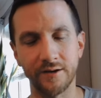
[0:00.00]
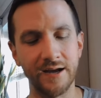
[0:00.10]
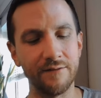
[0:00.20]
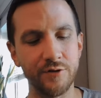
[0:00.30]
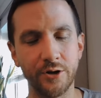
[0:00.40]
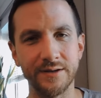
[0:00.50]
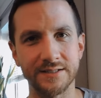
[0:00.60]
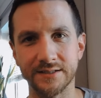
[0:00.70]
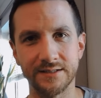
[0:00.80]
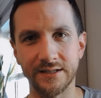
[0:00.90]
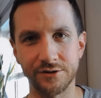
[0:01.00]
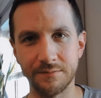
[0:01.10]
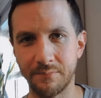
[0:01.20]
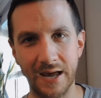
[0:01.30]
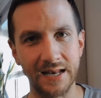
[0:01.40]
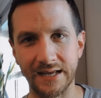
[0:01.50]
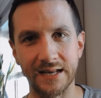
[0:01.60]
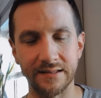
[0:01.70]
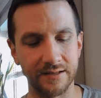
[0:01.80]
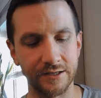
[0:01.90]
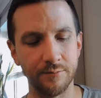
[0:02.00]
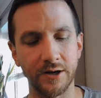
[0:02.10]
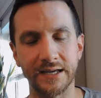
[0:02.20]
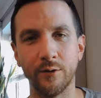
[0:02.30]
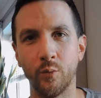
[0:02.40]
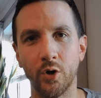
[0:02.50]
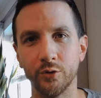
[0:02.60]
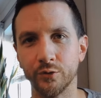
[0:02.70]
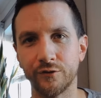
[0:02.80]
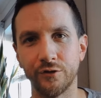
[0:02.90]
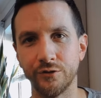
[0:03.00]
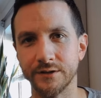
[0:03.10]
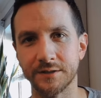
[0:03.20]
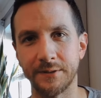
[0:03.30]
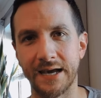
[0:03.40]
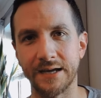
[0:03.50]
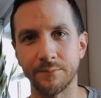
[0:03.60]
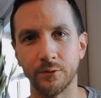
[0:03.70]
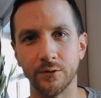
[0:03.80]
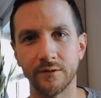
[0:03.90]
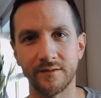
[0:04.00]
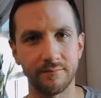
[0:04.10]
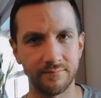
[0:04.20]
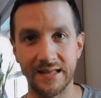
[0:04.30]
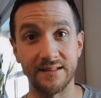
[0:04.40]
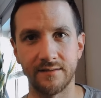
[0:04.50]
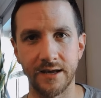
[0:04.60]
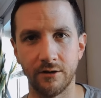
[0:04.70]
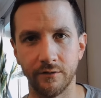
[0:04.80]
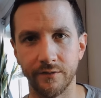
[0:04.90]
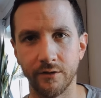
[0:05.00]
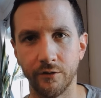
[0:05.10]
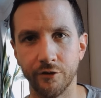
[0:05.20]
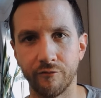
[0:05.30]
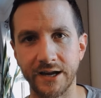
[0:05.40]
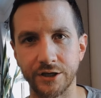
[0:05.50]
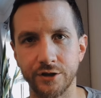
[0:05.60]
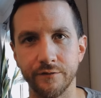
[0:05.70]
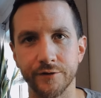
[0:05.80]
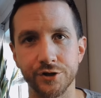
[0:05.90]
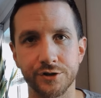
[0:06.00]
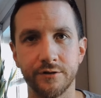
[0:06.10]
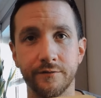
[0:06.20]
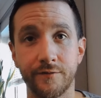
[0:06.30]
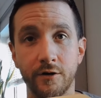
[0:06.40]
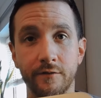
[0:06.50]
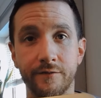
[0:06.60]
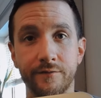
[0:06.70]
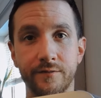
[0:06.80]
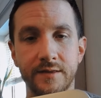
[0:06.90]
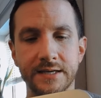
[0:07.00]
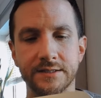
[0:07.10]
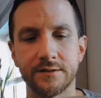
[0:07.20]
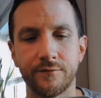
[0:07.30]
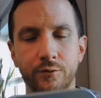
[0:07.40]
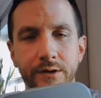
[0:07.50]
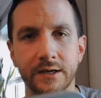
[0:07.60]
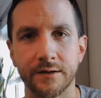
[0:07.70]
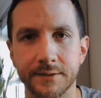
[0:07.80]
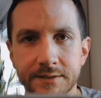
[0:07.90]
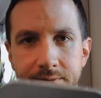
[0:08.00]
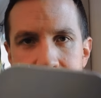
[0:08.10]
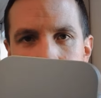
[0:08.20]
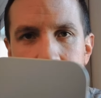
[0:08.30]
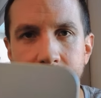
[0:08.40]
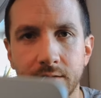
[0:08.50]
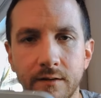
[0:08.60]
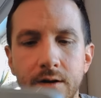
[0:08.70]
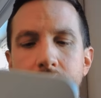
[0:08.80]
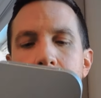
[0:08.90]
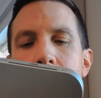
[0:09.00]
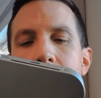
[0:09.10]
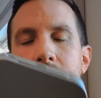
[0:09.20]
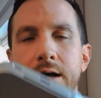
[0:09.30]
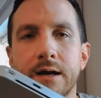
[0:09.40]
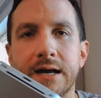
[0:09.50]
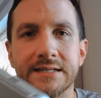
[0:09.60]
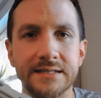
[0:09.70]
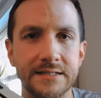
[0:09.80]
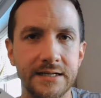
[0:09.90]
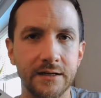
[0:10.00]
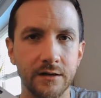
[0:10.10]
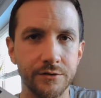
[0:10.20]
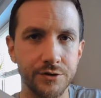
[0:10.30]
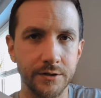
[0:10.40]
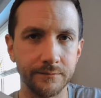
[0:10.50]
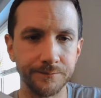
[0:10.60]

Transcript: I have noticed it's literally barely anything. You might get 1 or 2 USB-A ports. That's it on the RayQ version of this 40 gigabits per second SSD enclosure.